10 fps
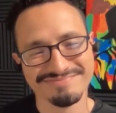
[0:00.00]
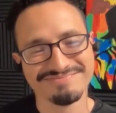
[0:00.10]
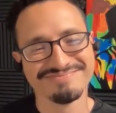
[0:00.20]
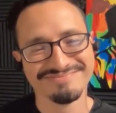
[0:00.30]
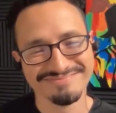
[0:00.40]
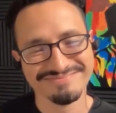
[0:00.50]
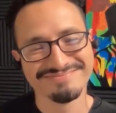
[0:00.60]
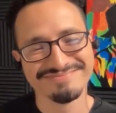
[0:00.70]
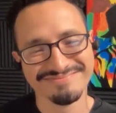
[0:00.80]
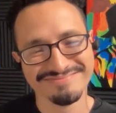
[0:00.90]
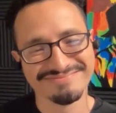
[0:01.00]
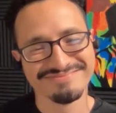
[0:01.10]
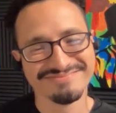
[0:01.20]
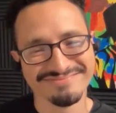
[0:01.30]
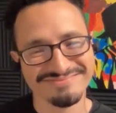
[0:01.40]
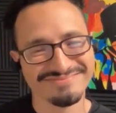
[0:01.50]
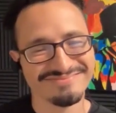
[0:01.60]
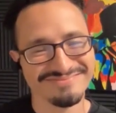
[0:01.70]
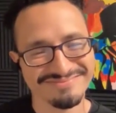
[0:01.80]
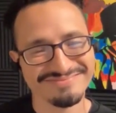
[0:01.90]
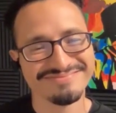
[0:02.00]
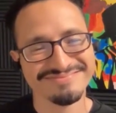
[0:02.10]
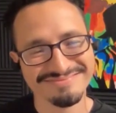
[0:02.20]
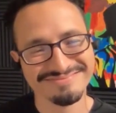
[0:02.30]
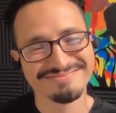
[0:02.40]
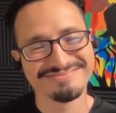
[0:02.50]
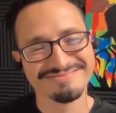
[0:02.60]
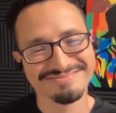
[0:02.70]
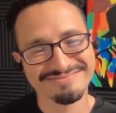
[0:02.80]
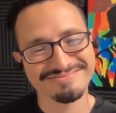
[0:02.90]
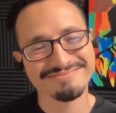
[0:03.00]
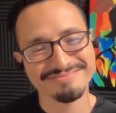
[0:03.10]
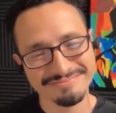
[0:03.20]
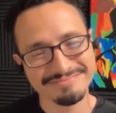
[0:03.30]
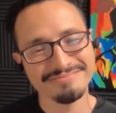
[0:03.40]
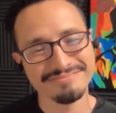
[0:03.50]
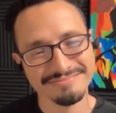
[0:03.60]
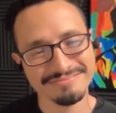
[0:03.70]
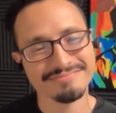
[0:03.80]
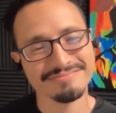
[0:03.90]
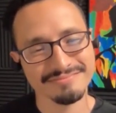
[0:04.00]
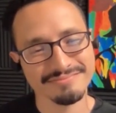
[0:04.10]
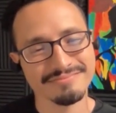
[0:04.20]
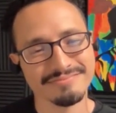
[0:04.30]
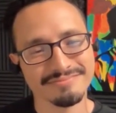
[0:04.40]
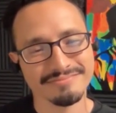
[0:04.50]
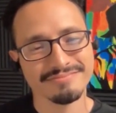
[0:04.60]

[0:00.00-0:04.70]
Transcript: The person shown says nothing.